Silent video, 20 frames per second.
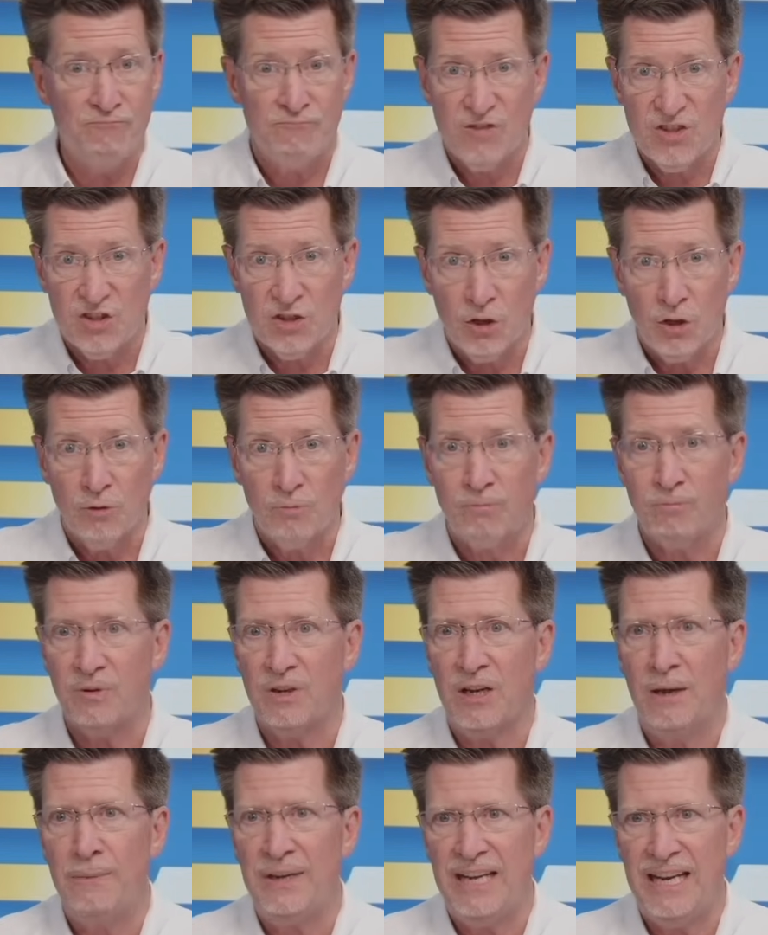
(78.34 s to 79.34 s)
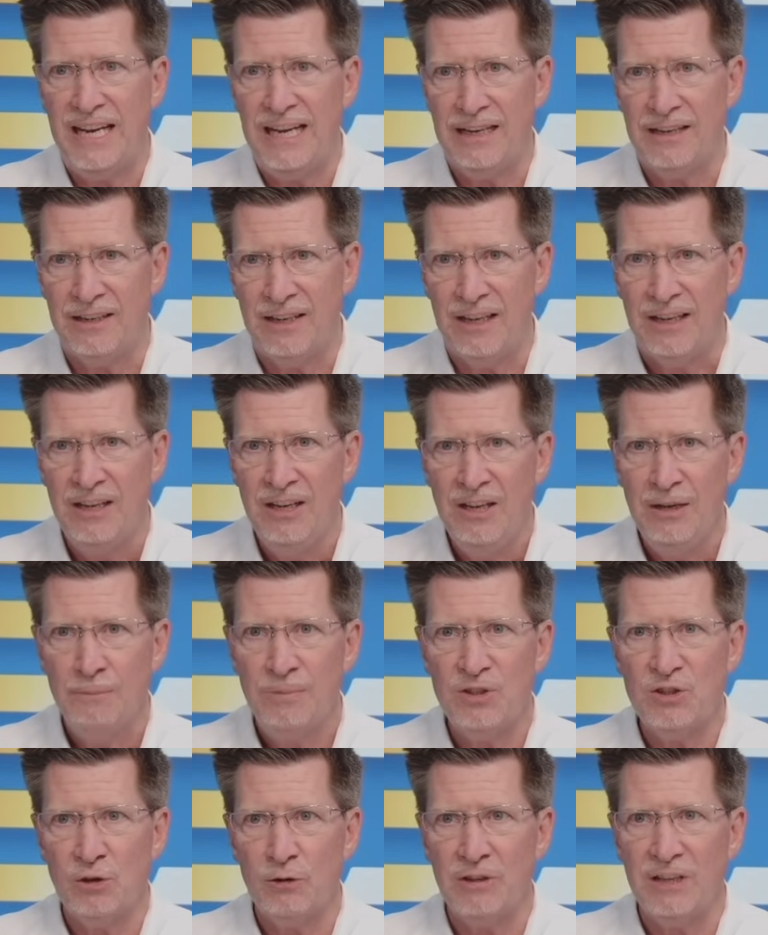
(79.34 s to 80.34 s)
still come in handy.
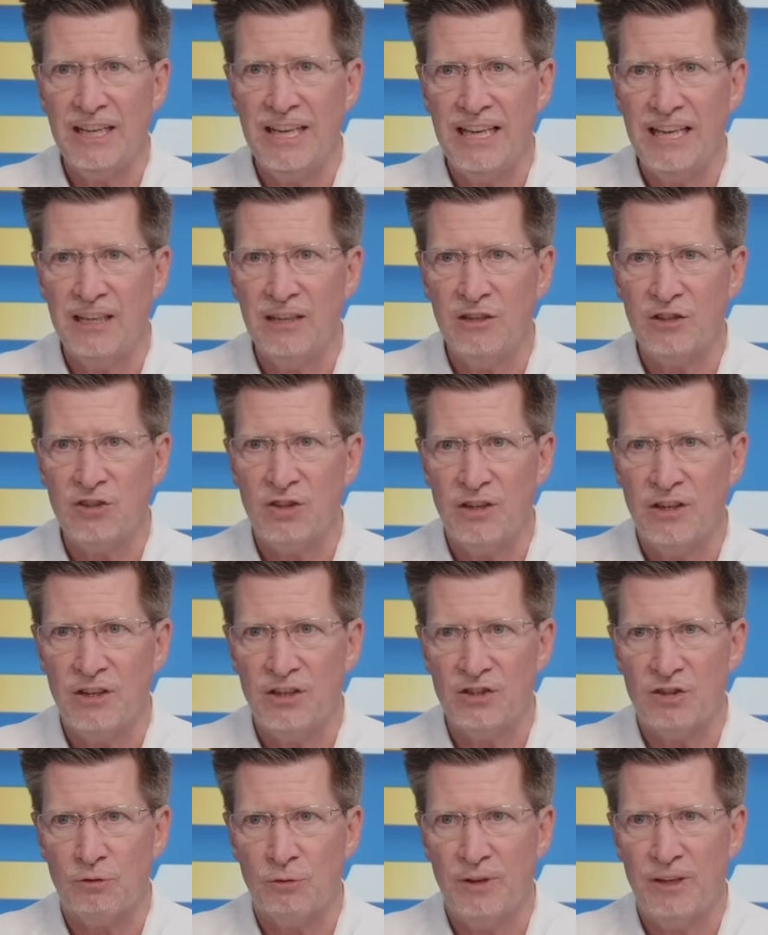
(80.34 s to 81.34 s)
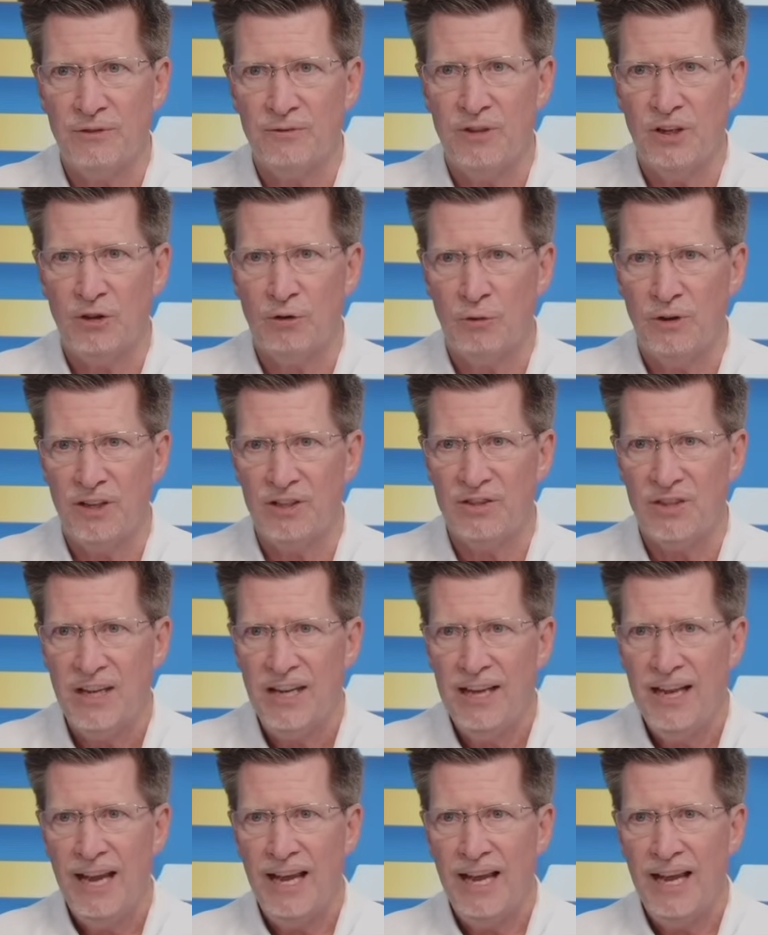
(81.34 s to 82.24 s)
But certainly English and history have decreased.